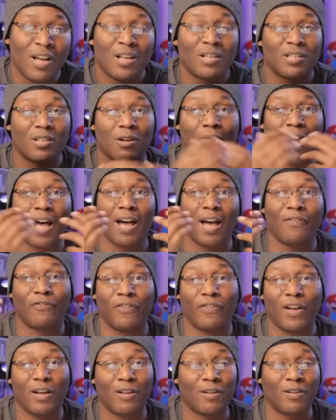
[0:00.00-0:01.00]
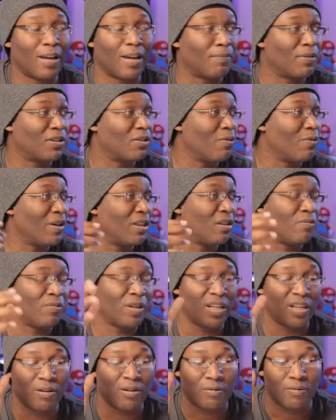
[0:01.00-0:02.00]
So I felt like between the Wii
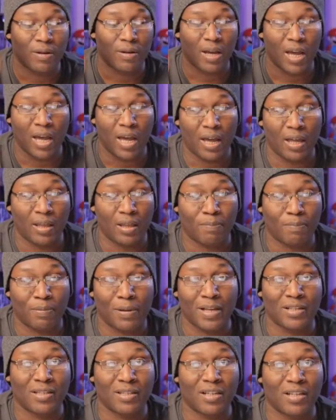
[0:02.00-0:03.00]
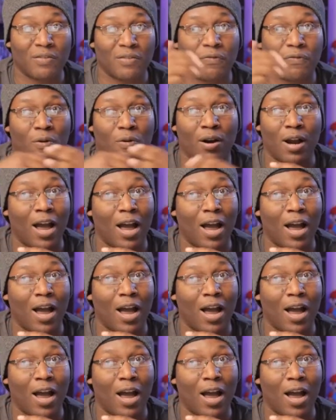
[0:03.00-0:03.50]
U and the PlayStation 4,